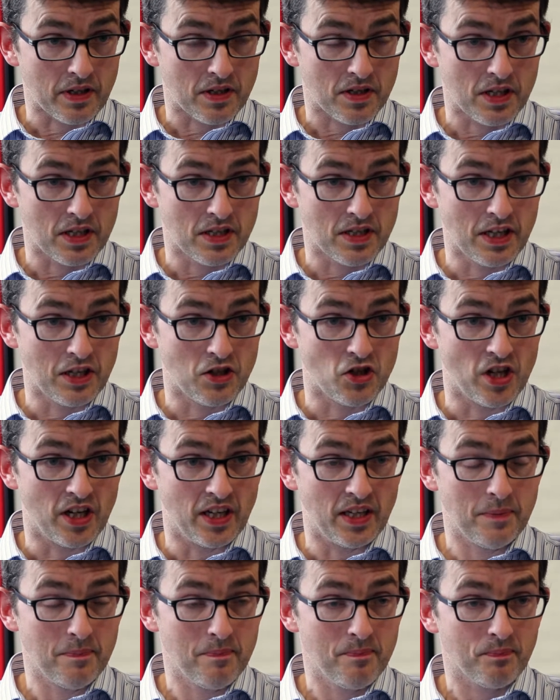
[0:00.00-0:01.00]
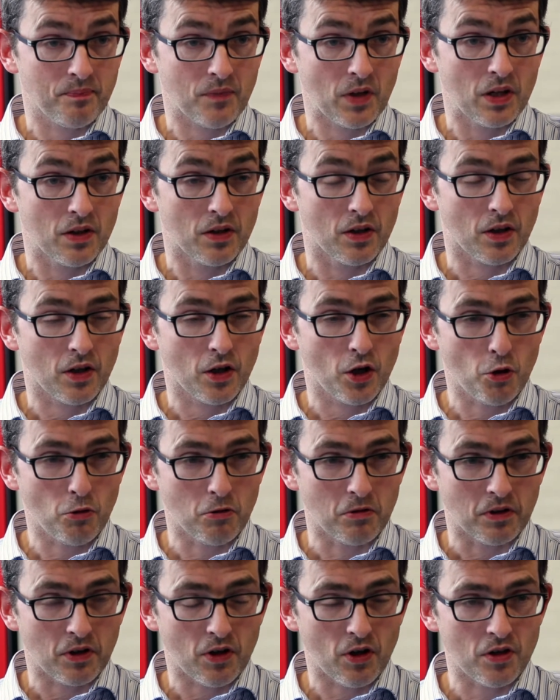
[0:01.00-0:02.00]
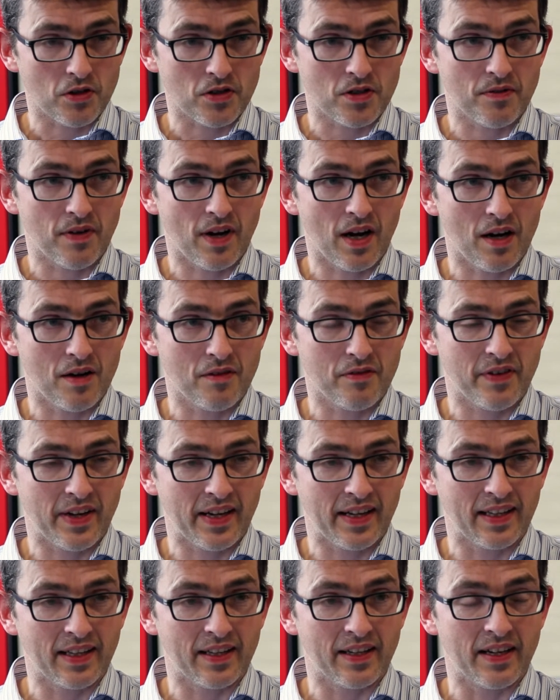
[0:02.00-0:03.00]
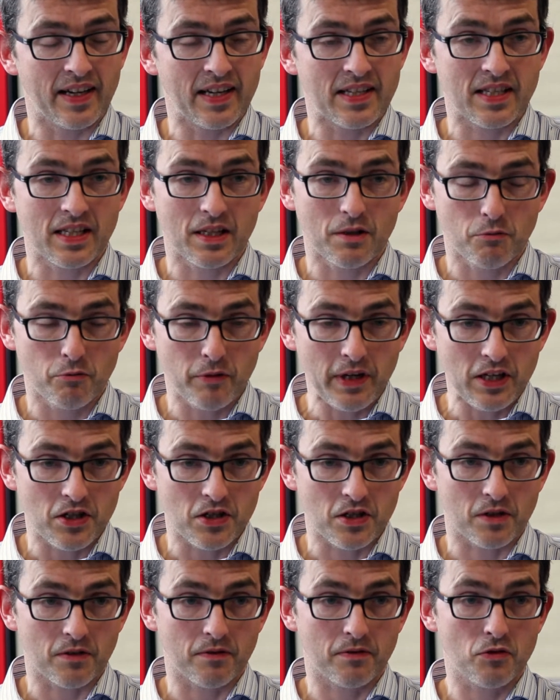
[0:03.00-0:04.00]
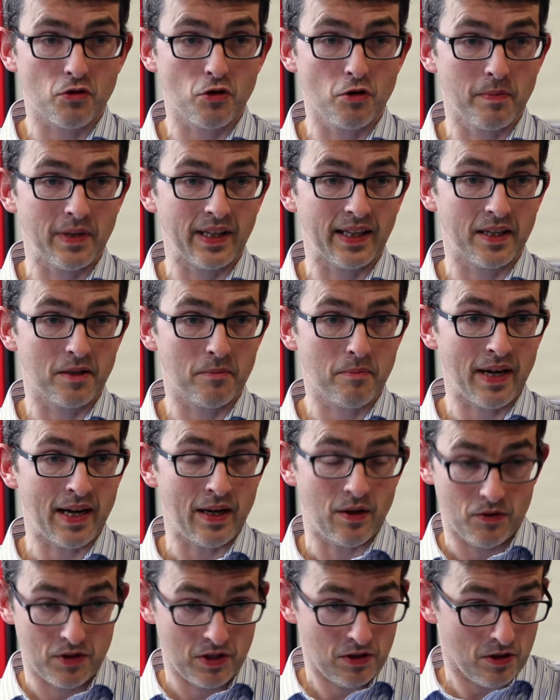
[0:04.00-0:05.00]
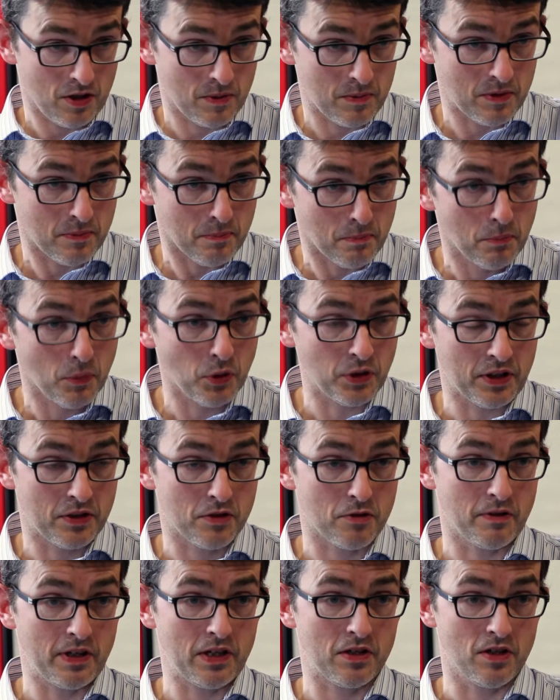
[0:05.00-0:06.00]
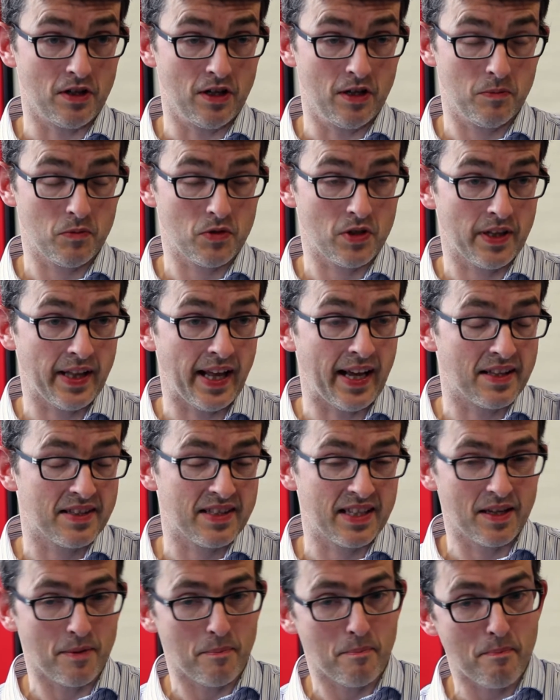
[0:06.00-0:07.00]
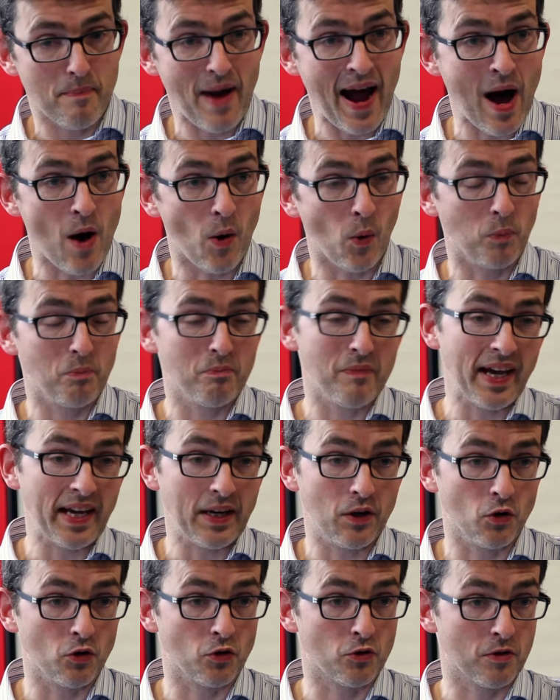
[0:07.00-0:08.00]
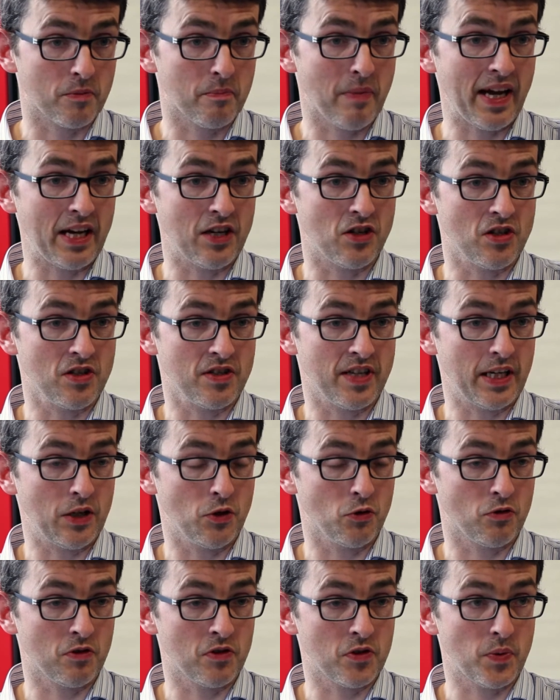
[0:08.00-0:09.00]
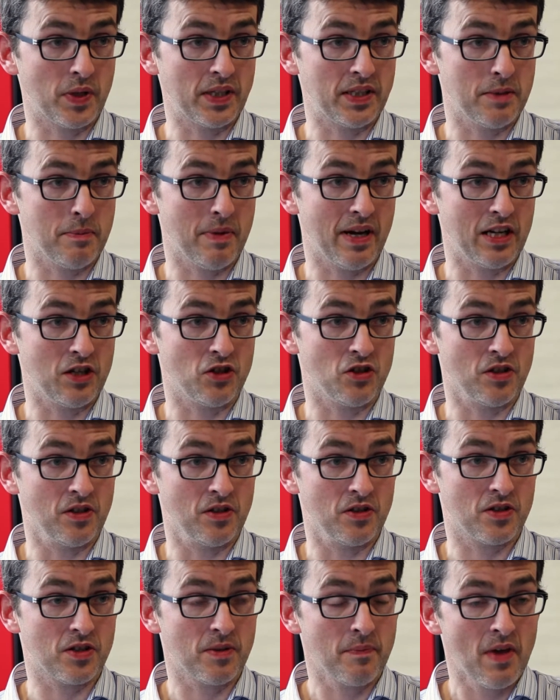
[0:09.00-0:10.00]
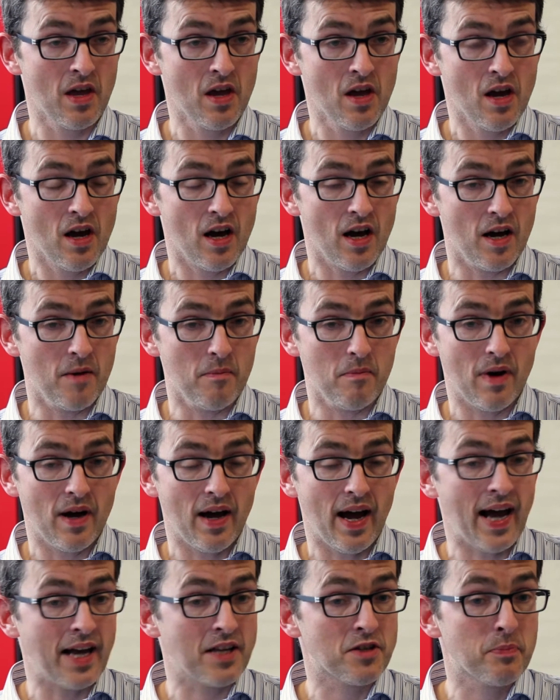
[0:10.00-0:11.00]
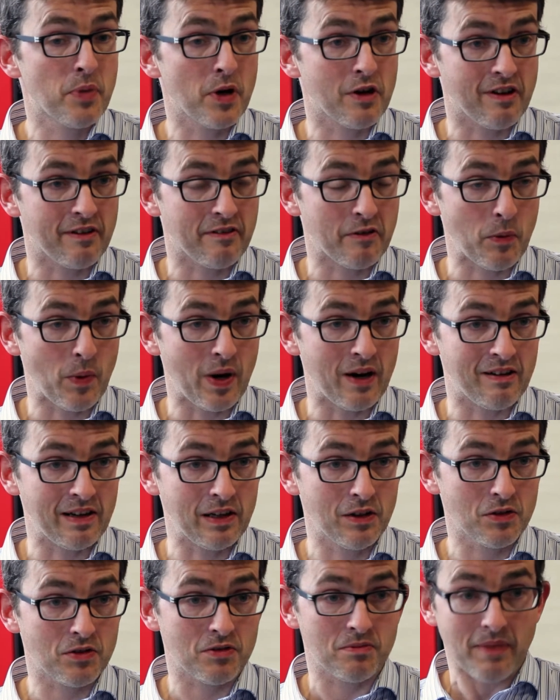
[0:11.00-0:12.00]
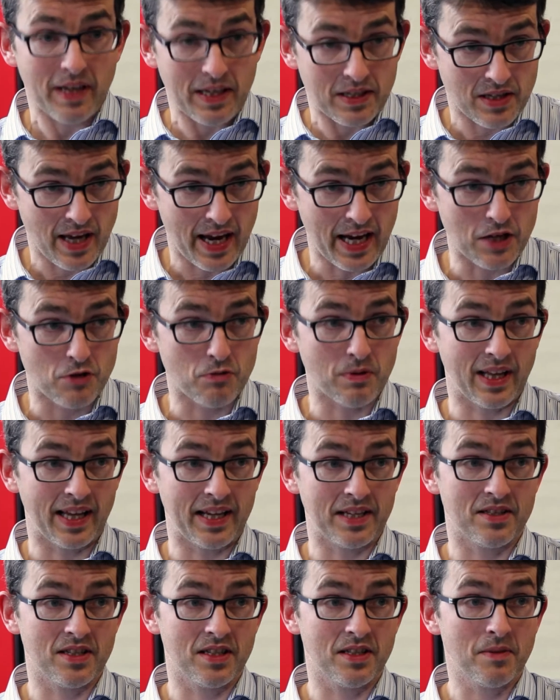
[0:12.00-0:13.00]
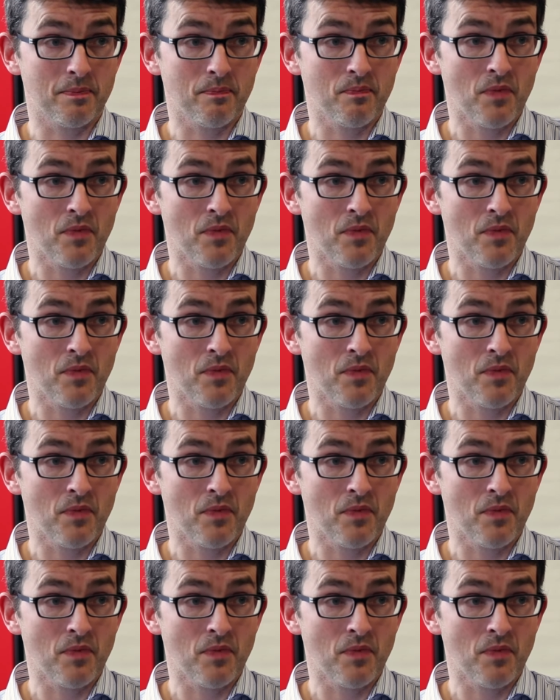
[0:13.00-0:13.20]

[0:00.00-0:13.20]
CCG, the current cost of heart failure is in the region of £2 million in terms of monetary terms, and that's in about 800 patients, 820 patients. As per everywhere else, it's age related.